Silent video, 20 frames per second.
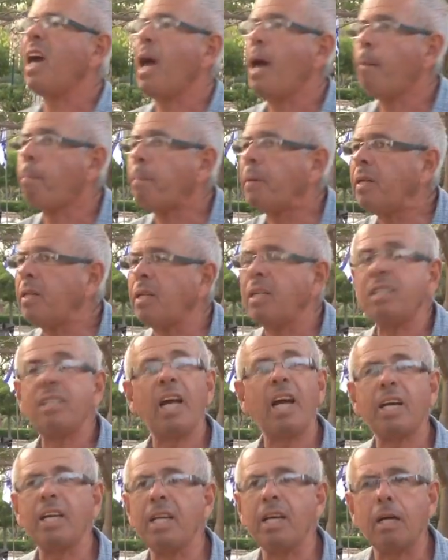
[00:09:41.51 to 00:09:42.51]
happened, a
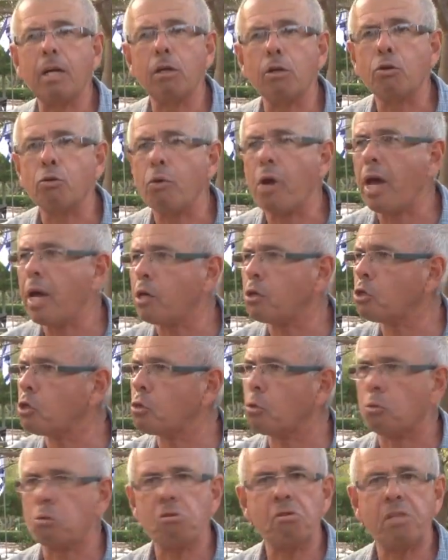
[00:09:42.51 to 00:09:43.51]
technical crash
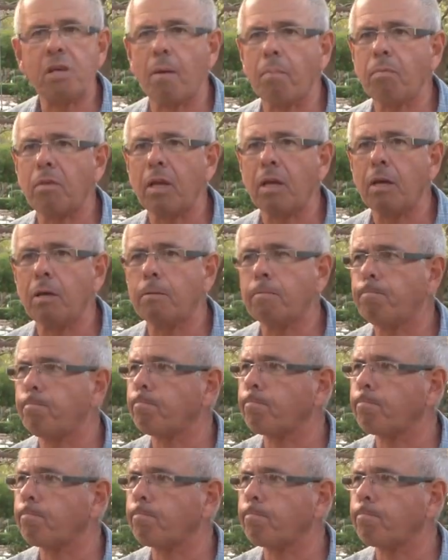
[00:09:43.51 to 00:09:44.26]
or something.